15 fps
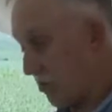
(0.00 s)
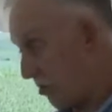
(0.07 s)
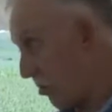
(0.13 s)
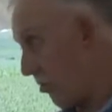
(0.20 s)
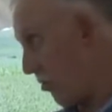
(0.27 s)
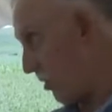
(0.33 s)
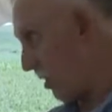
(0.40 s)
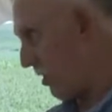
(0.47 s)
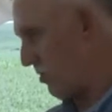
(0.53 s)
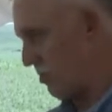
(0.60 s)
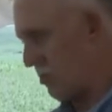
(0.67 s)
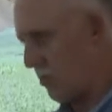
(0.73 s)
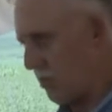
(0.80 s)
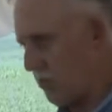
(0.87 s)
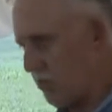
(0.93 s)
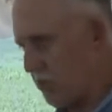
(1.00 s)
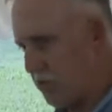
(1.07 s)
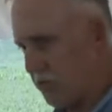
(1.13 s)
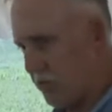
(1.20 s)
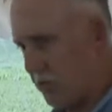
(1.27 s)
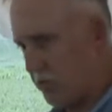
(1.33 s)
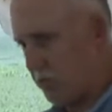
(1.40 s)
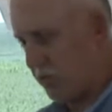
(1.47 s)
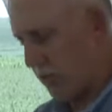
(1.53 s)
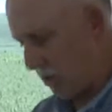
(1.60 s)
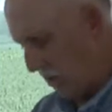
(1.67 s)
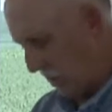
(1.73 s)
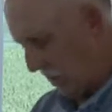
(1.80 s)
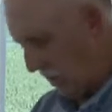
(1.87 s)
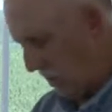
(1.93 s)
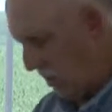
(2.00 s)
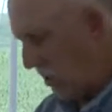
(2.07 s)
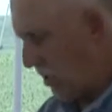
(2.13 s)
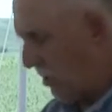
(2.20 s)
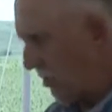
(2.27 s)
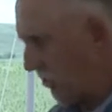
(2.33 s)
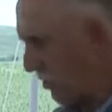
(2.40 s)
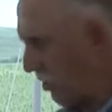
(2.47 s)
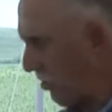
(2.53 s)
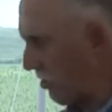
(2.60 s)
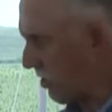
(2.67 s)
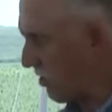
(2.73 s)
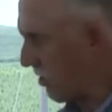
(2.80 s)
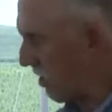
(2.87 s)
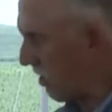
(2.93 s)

corn, and soybeans probably. If you look in